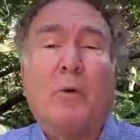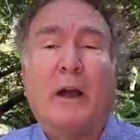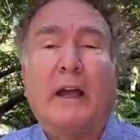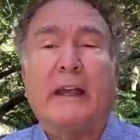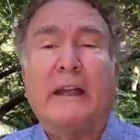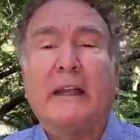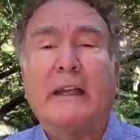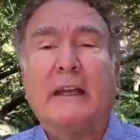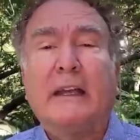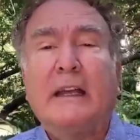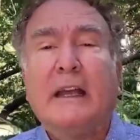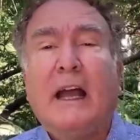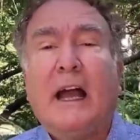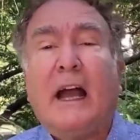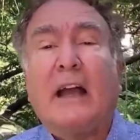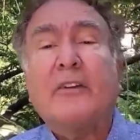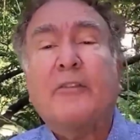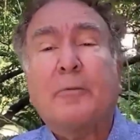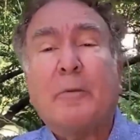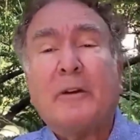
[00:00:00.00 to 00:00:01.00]
this way.
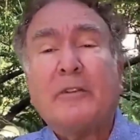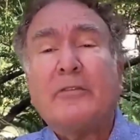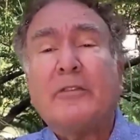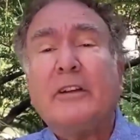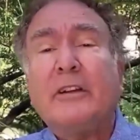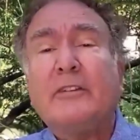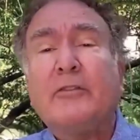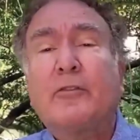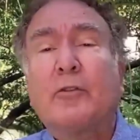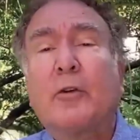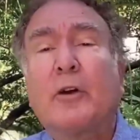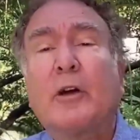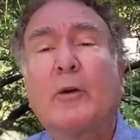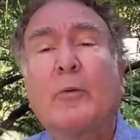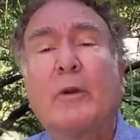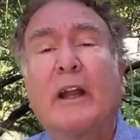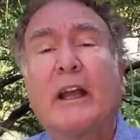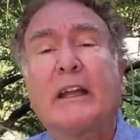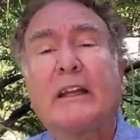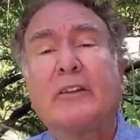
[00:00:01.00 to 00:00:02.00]
I especially
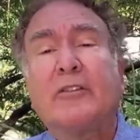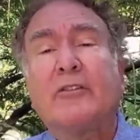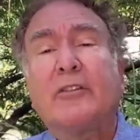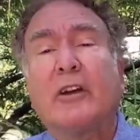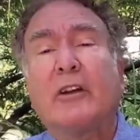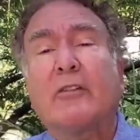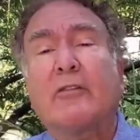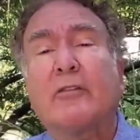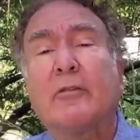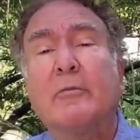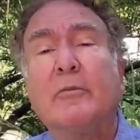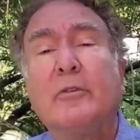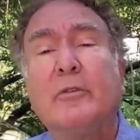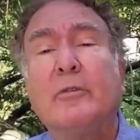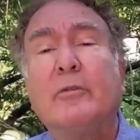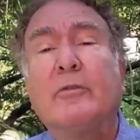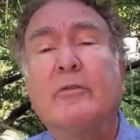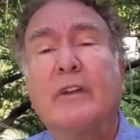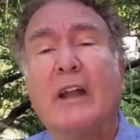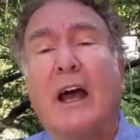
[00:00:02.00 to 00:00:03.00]
enjoy it when I can share some
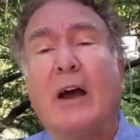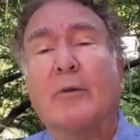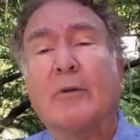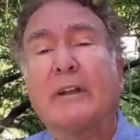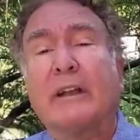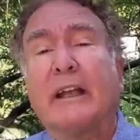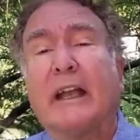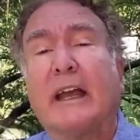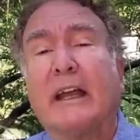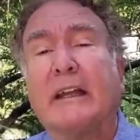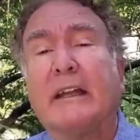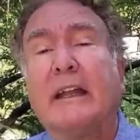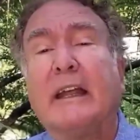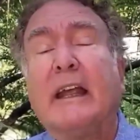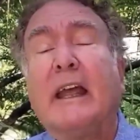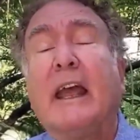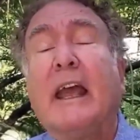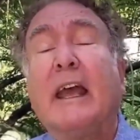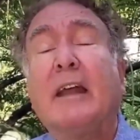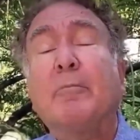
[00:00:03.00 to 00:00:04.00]
news now and again,
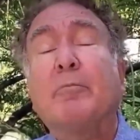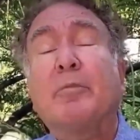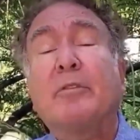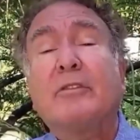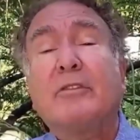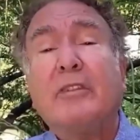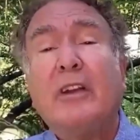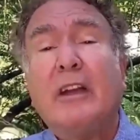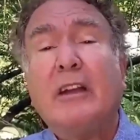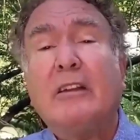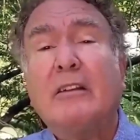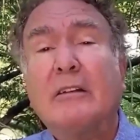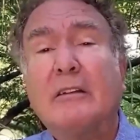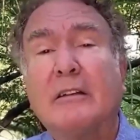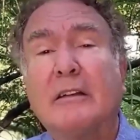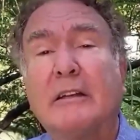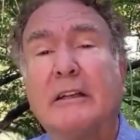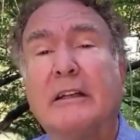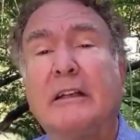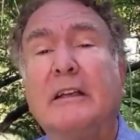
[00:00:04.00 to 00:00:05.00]
and
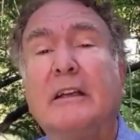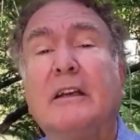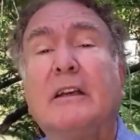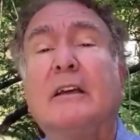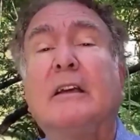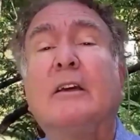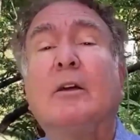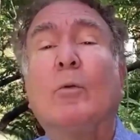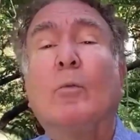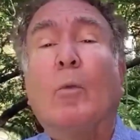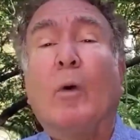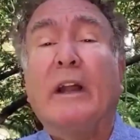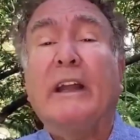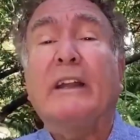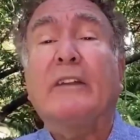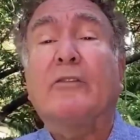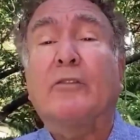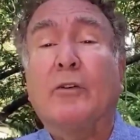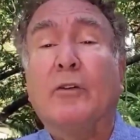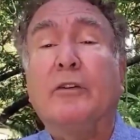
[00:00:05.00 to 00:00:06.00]
particularly
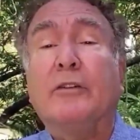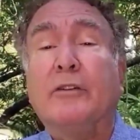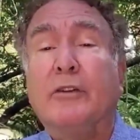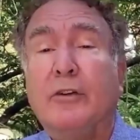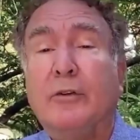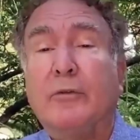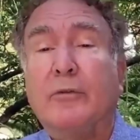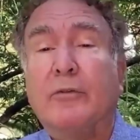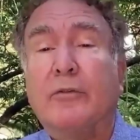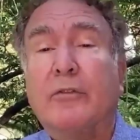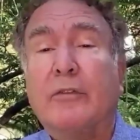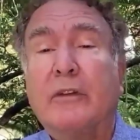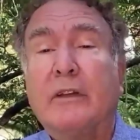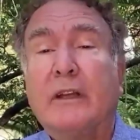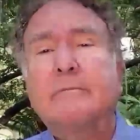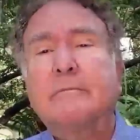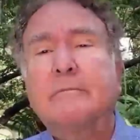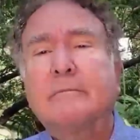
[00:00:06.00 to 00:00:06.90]
when it's good news.